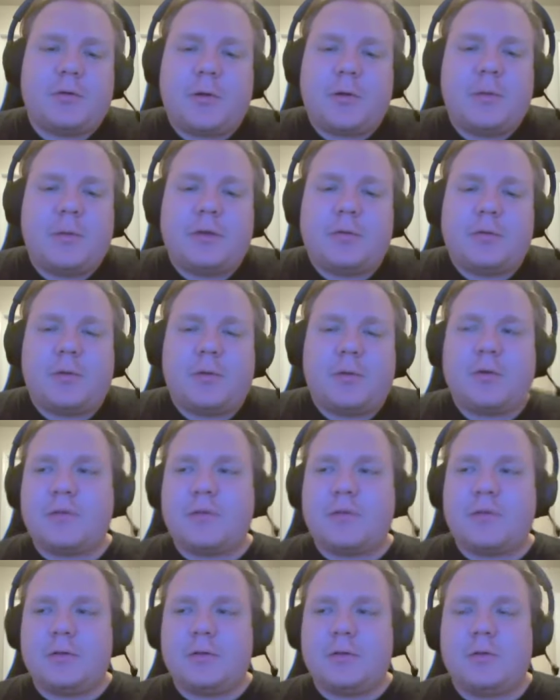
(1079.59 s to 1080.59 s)
I mean, they're
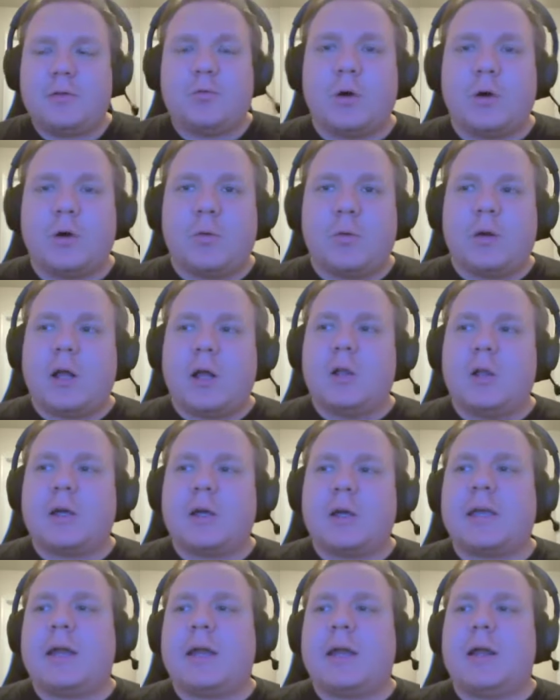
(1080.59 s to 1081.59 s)
both. We're not
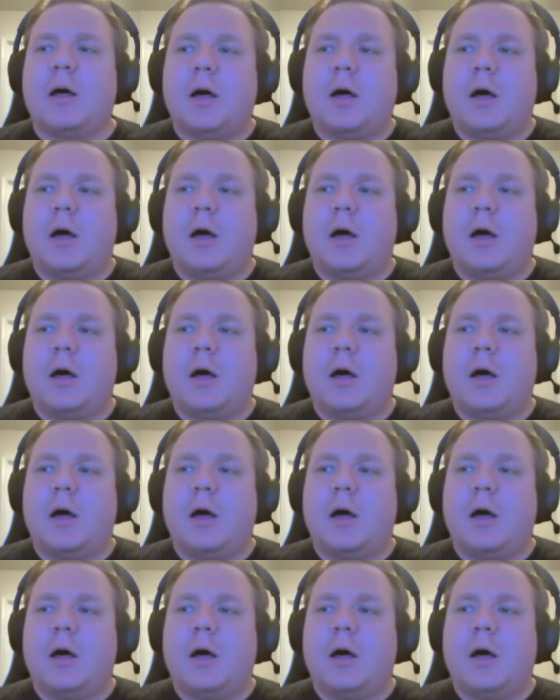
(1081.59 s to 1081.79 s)
looking at